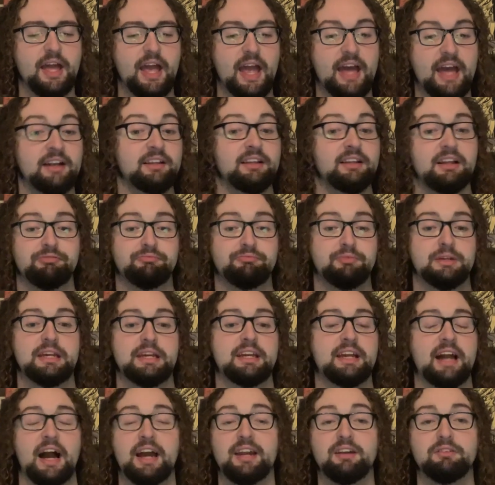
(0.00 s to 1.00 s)
and it left me
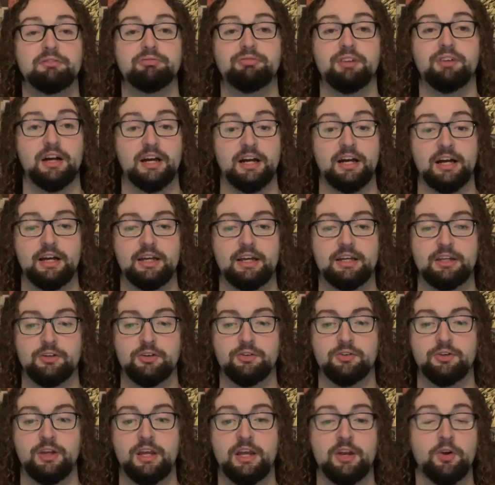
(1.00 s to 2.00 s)
kind of
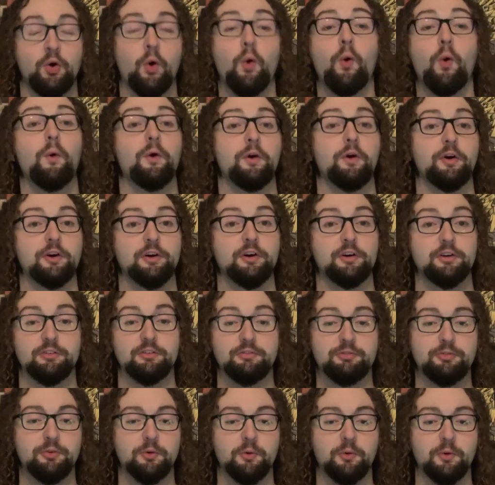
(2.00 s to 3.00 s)
in horror
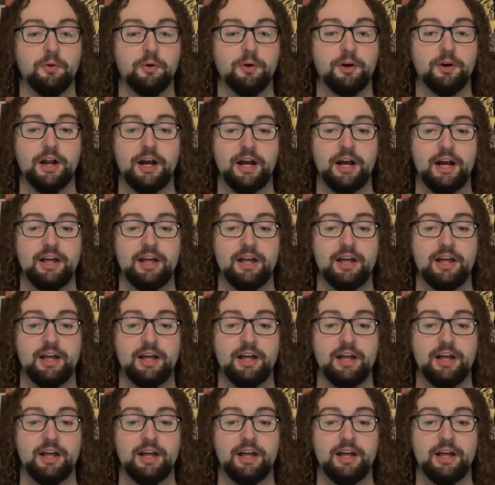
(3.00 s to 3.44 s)
for